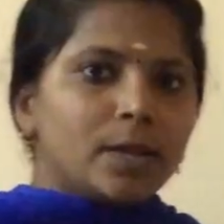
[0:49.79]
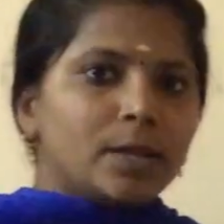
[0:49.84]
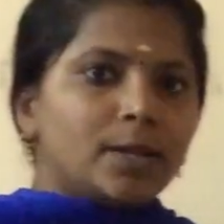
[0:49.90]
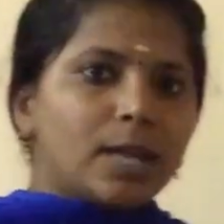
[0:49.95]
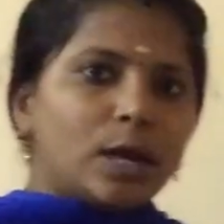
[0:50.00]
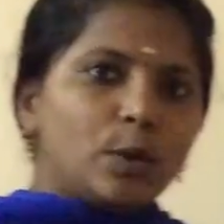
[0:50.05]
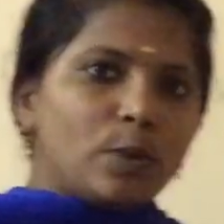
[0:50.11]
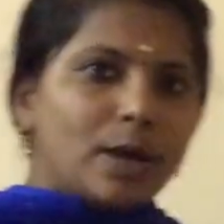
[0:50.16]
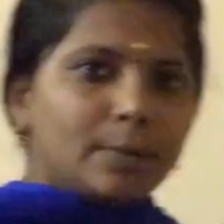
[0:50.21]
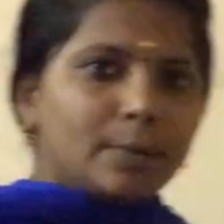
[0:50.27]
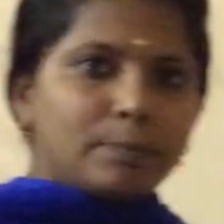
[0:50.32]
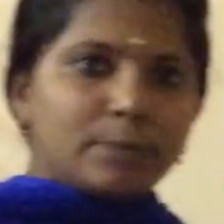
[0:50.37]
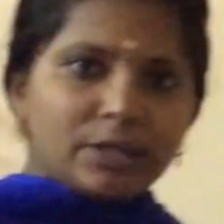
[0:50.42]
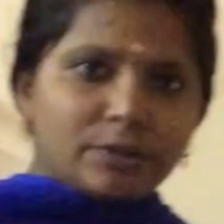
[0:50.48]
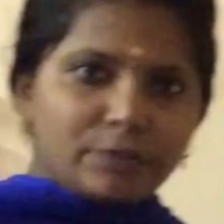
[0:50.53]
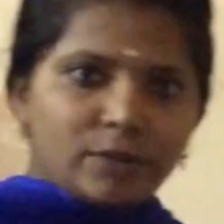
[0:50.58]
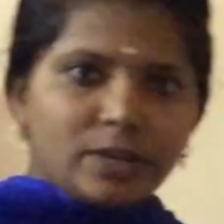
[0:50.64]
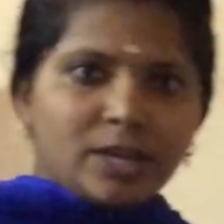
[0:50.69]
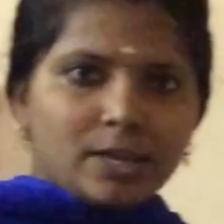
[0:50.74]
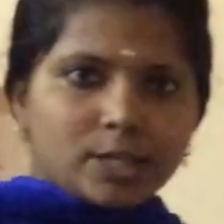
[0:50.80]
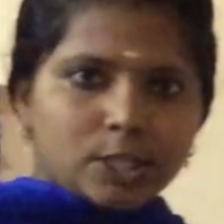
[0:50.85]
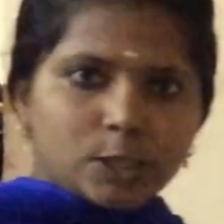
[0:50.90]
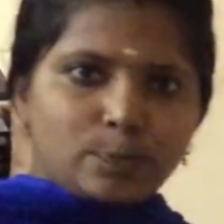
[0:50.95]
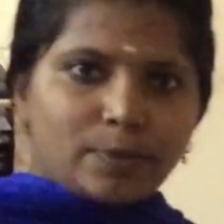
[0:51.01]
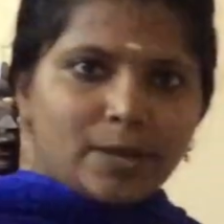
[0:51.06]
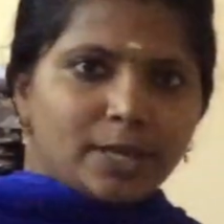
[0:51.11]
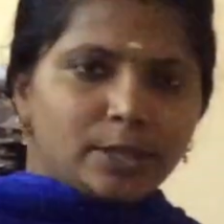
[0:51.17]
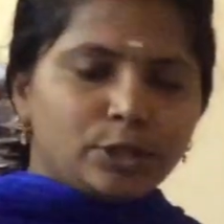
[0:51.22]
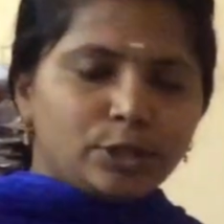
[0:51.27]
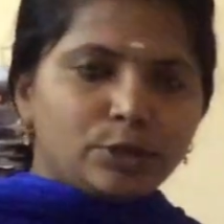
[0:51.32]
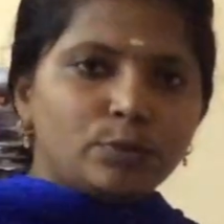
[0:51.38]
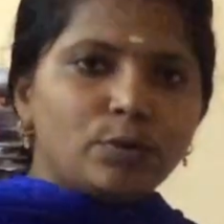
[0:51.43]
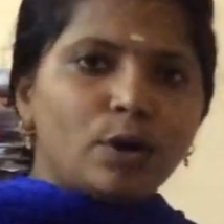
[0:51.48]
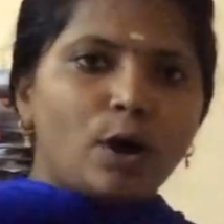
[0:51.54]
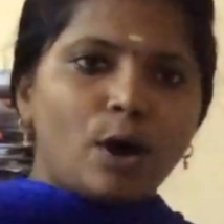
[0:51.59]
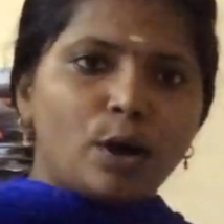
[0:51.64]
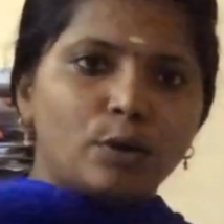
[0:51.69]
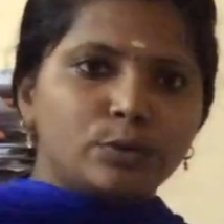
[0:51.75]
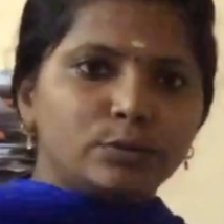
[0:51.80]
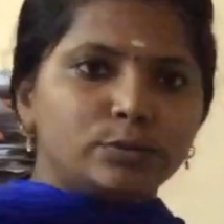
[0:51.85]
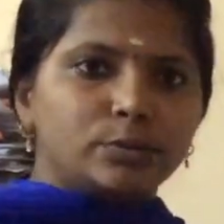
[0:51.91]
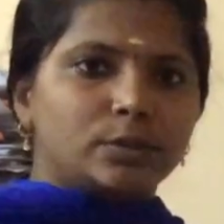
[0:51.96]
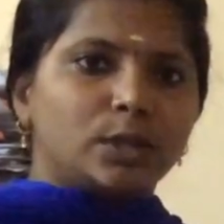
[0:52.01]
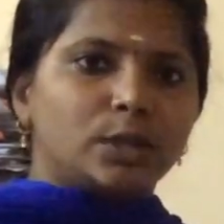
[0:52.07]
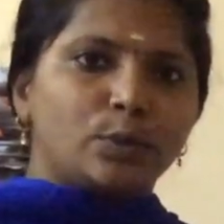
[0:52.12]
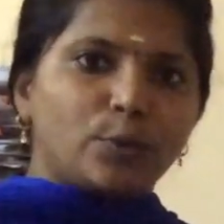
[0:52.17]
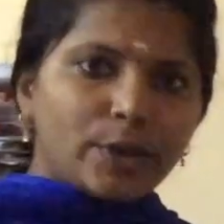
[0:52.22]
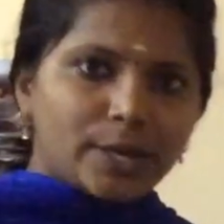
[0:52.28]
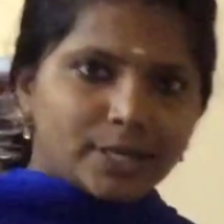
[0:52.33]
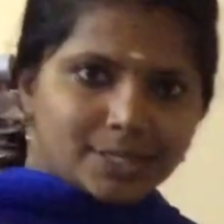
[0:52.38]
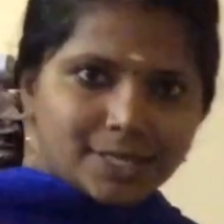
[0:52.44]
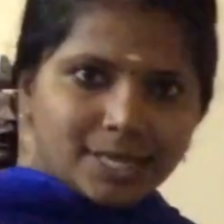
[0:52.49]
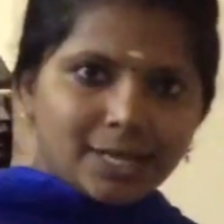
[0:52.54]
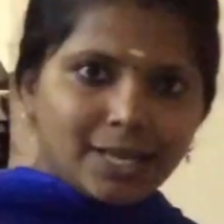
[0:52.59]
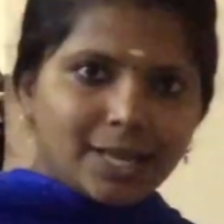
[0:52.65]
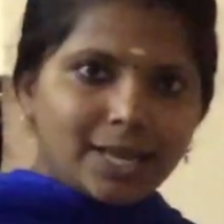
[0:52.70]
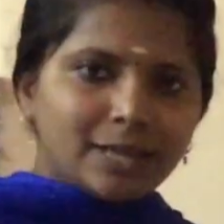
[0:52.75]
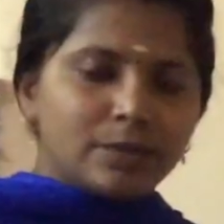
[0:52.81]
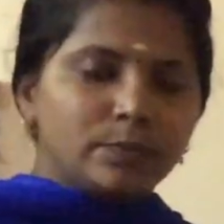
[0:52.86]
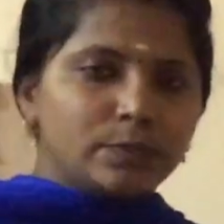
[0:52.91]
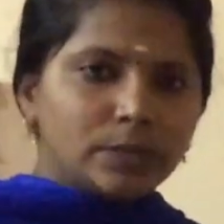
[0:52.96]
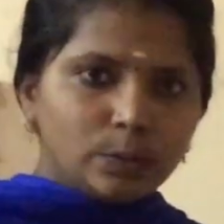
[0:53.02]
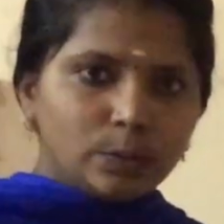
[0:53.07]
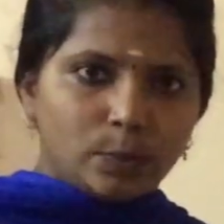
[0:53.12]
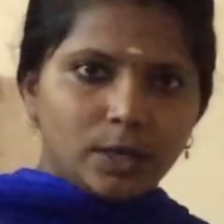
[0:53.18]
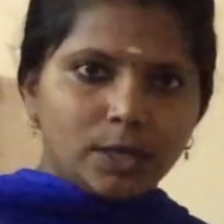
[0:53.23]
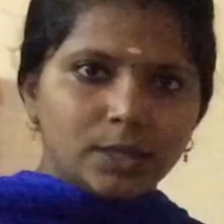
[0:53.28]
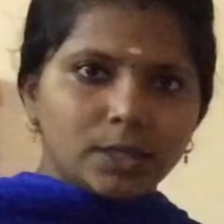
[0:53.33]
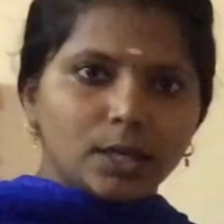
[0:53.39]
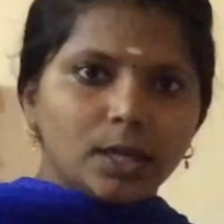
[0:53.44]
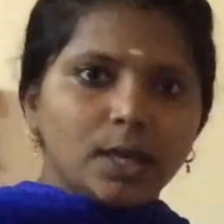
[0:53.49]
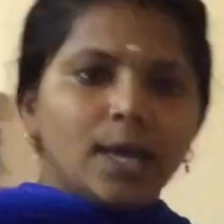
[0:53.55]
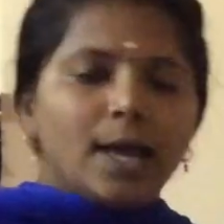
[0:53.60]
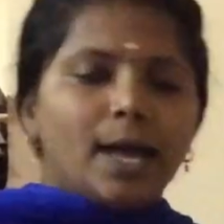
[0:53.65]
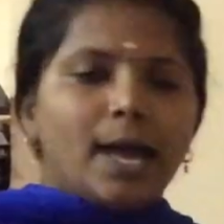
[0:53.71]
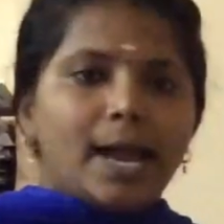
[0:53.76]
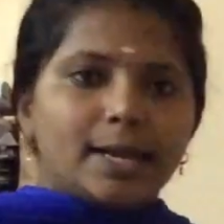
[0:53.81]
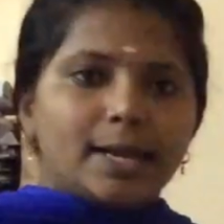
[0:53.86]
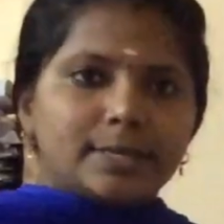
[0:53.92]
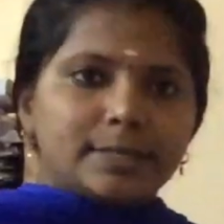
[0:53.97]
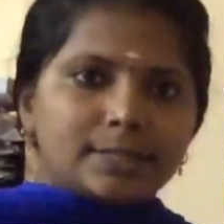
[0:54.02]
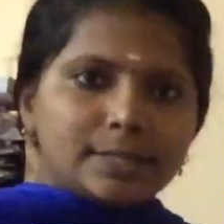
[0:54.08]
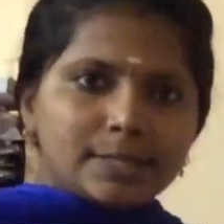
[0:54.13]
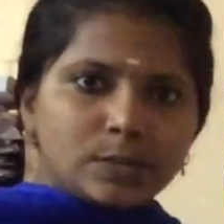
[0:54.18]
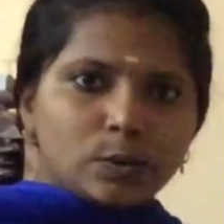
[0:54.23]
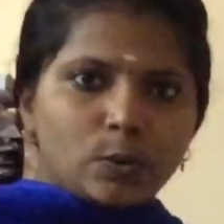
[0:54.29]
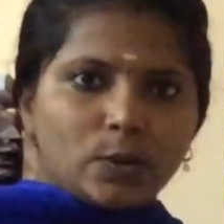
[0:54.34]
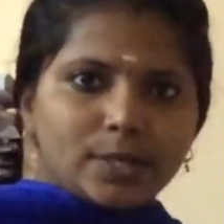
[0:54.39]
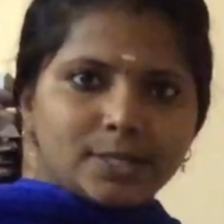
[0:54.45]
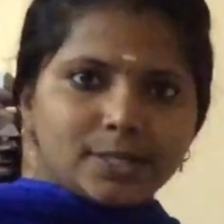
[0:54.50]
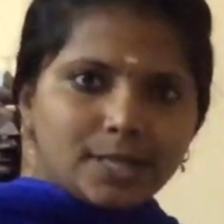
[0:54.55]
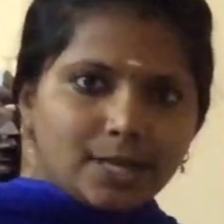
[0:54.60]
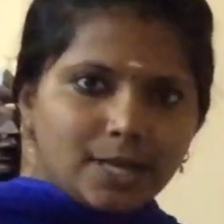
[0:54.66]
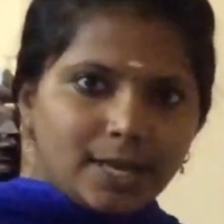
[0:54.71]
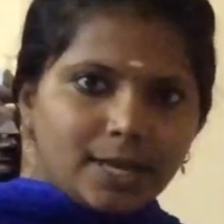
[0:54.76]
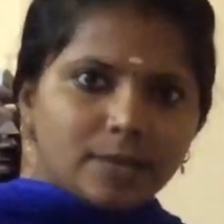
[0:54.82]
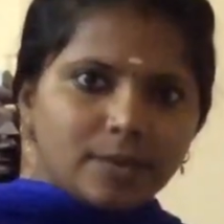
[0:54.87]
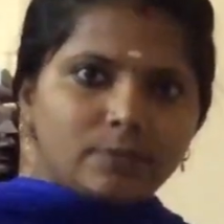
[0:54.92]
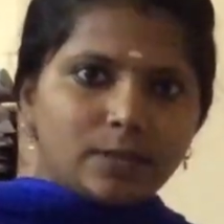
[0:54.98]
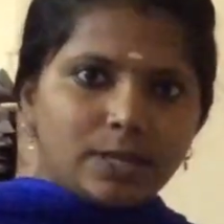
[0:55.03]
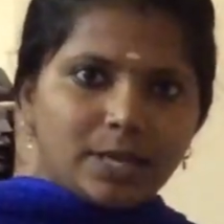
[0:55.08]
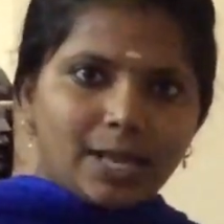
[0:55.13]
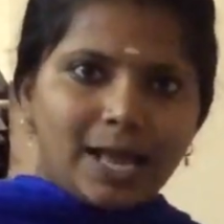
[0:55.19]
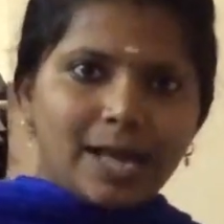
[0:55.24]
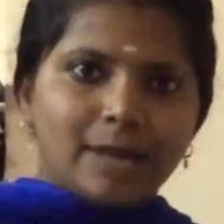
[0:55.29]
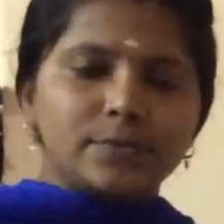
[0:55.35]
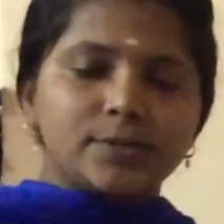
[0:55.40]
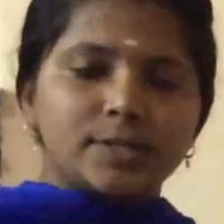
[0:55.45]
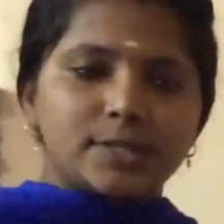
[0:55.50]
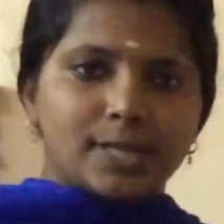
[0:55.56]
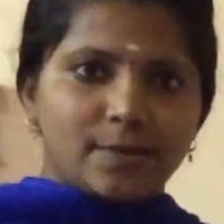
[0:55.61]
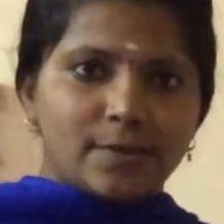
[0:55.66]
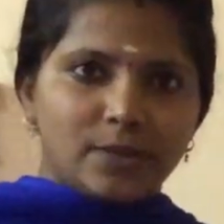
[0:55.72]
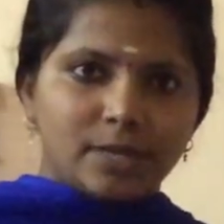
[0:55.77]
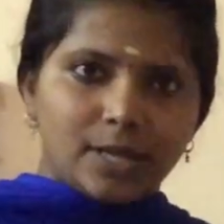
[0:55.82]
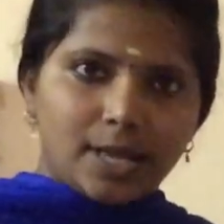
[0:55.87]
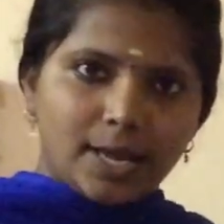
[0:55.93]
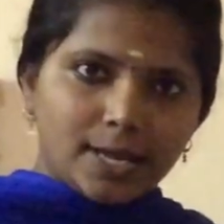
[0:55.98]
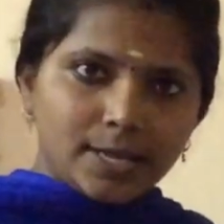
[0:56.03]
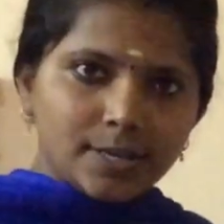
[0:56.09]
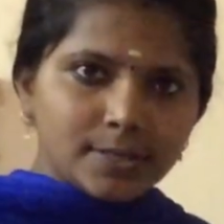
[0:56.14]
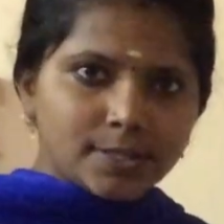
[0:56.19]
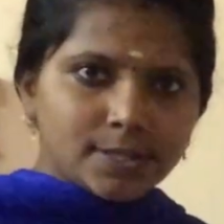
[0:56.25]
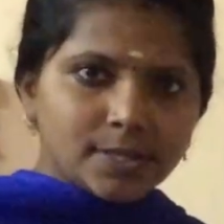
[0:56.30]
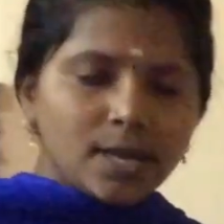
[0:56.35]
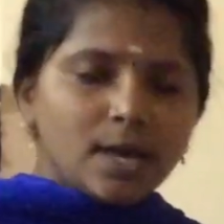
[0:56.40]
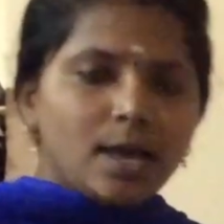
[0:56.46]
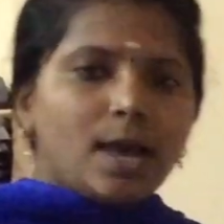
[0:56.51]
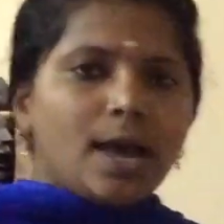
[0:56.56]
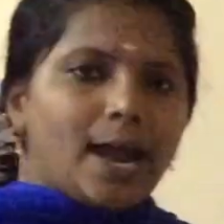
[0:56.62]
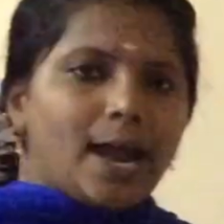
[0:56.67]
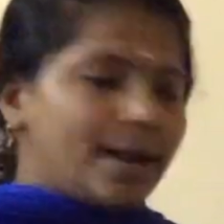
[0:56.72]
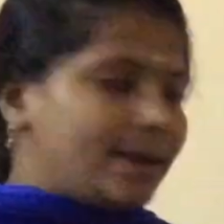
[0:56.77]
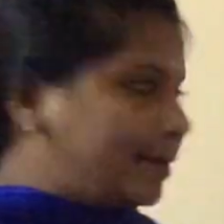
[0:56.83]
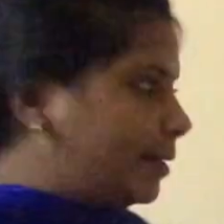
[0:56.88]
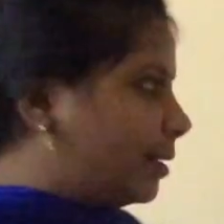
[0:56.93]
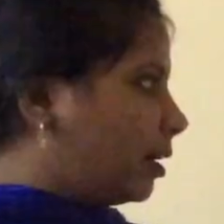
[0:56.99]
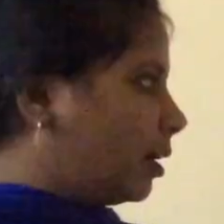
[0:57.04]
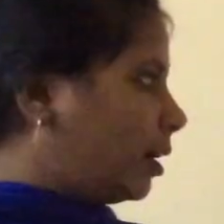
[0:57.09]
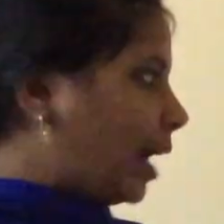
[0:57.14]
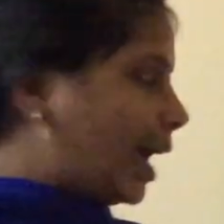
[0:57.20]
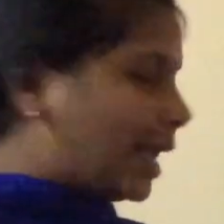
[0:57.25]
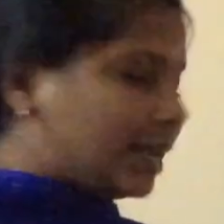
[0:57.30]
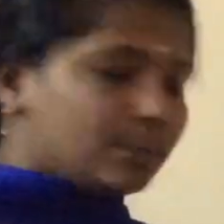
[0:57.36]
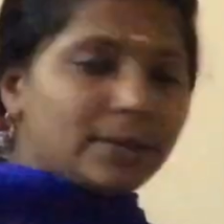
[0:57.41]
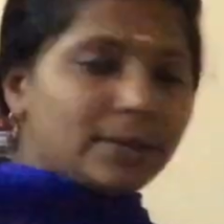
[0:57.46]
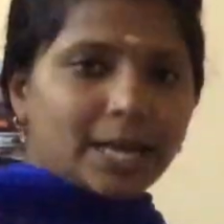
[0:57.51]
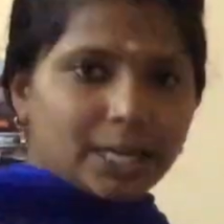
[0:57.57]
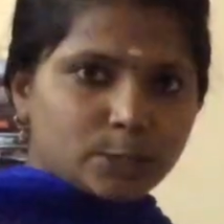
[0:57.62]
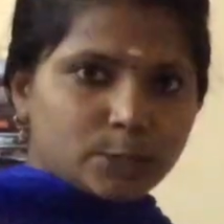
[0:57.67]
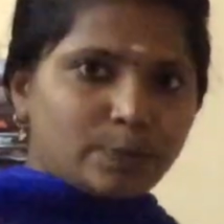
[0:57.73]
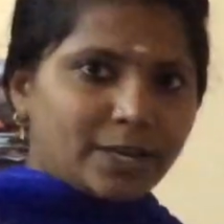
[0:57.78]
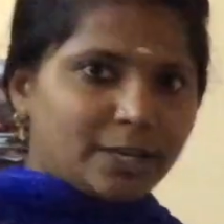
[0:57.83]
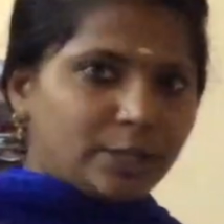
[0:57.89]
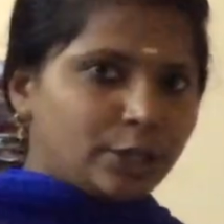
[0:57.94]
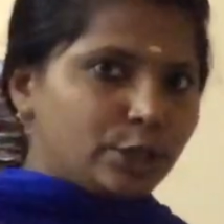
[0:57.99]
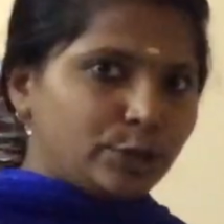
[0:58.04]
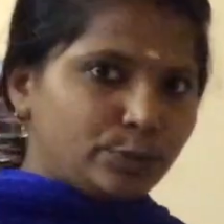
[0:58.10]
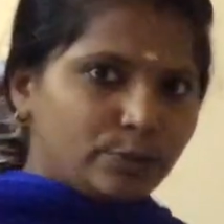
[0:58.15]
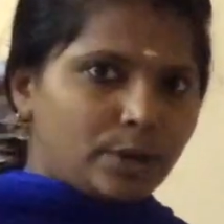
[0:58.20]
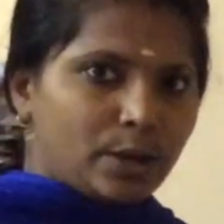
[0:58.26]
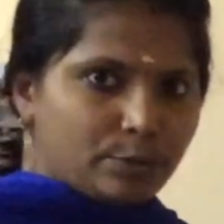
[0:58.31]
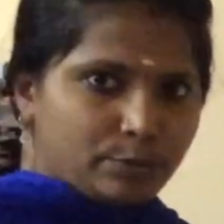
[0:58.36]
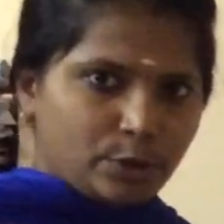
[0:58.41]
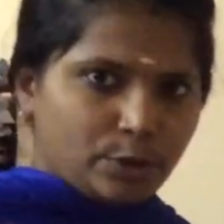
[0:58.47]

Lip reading: Now I briefly explain you how the OSI layer will work, and this OSI layer will have 7 layers, and I'll be explaining you now.